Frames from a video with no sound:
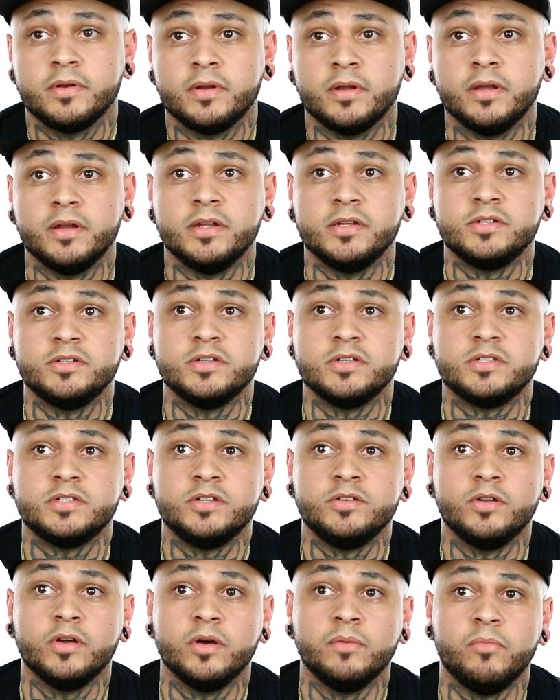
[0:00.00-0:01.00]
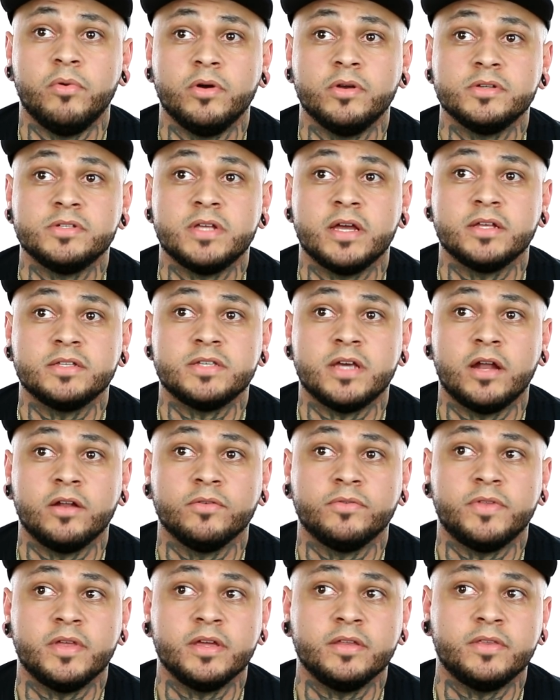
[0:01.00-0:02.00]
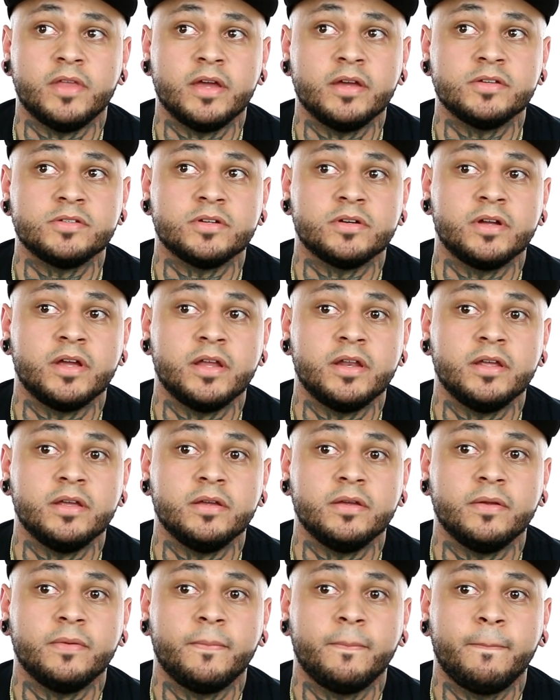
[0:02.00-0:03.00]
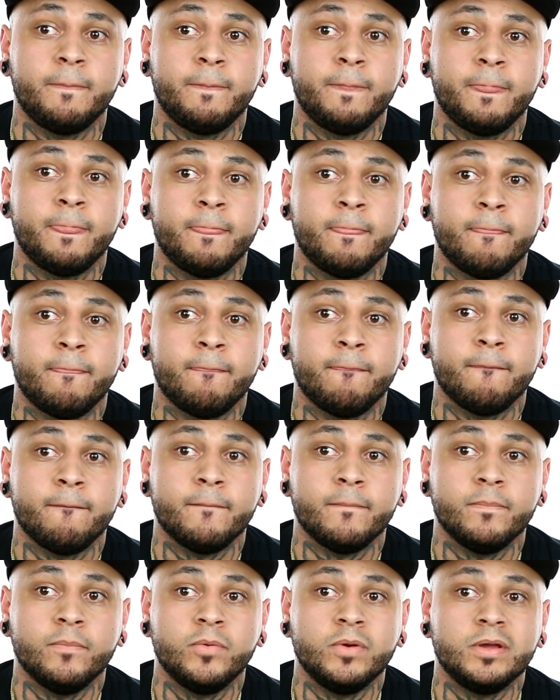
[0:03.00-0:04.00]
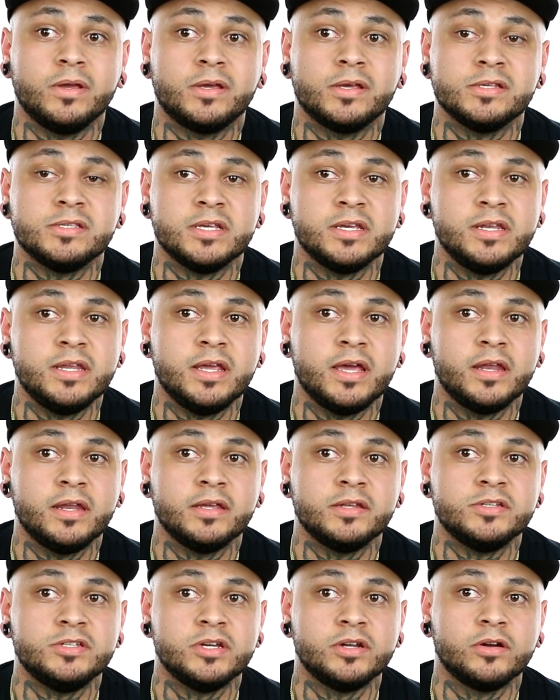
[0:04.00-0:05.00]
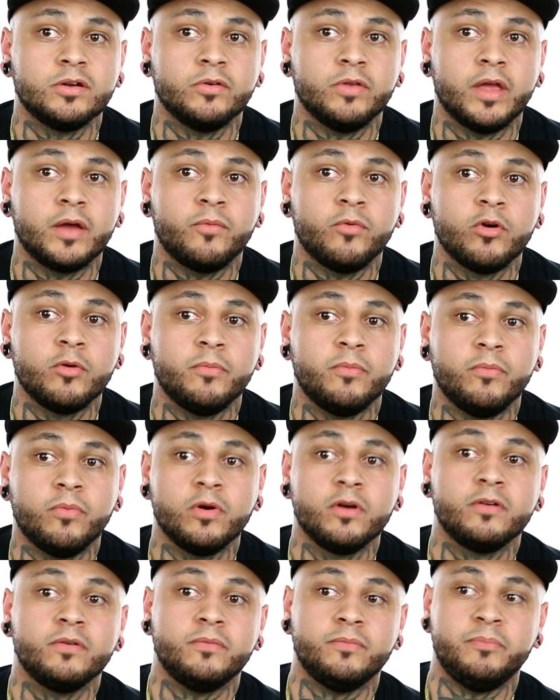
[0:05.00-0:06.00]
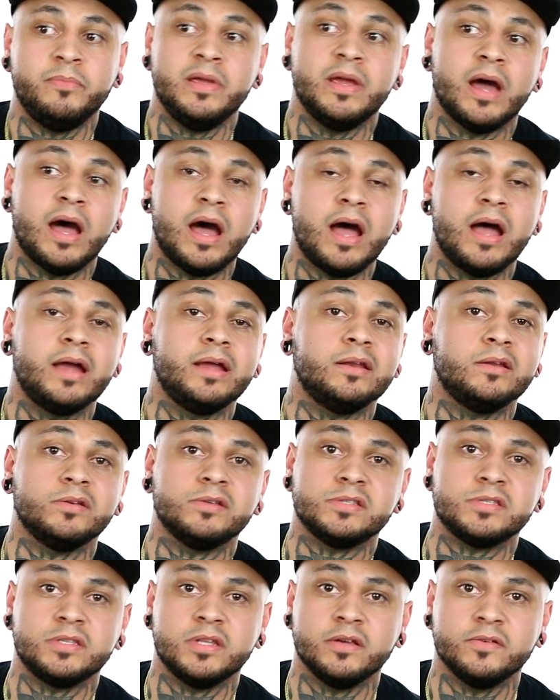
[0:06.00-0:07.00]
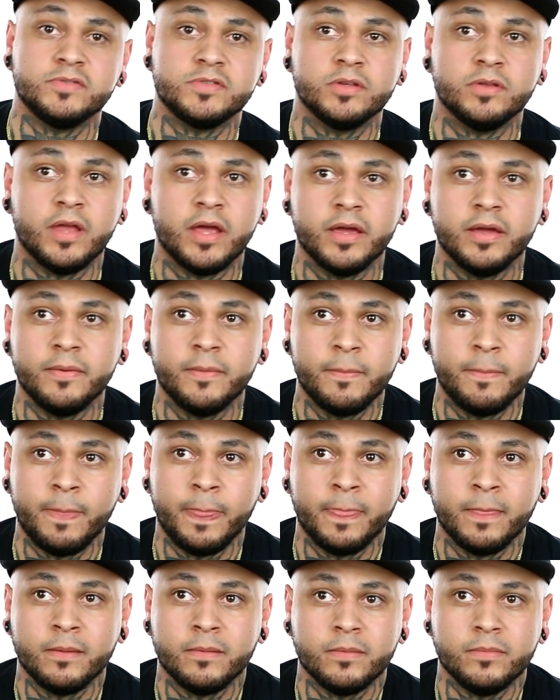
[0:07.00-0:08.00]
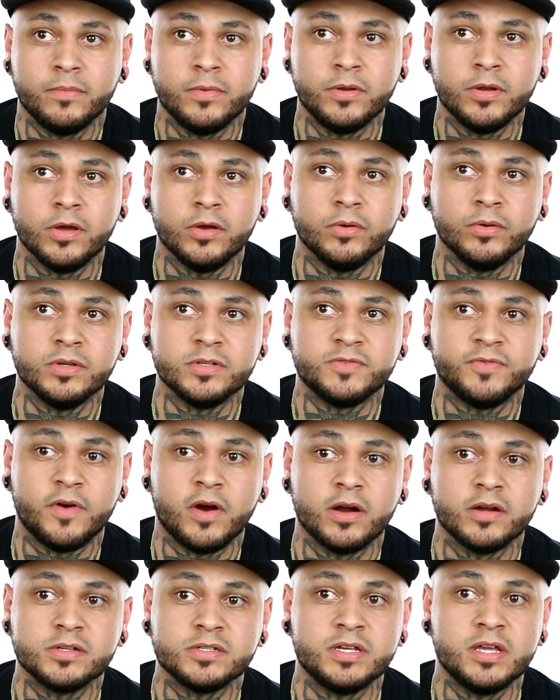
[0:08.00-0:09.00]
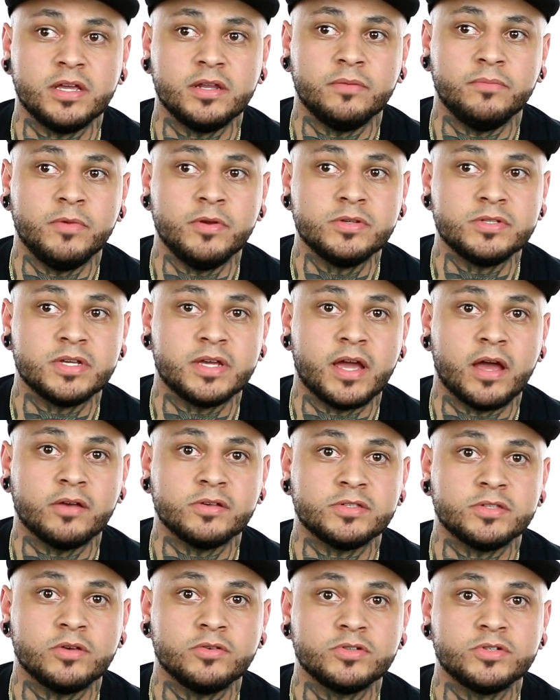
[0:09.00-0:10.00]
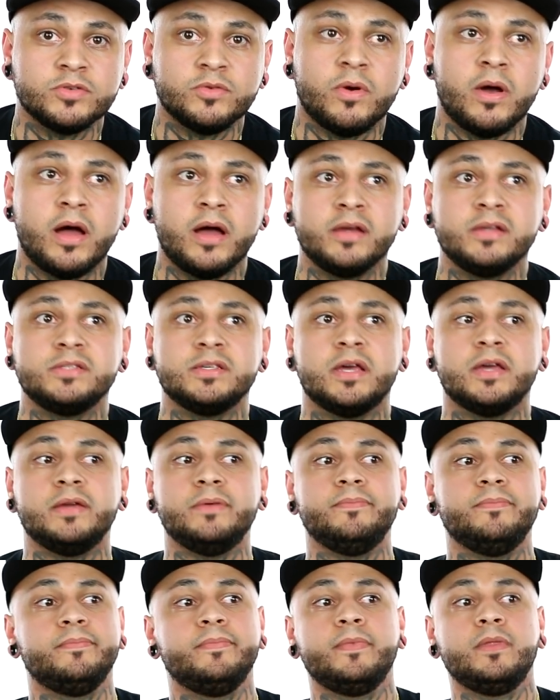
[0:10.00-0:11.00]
And it's just, you know, it boils down to I don't think things are getting, because Indiana in general, like we're we're behind on stuff. So like, you know, as far as getting music out social-wise, like.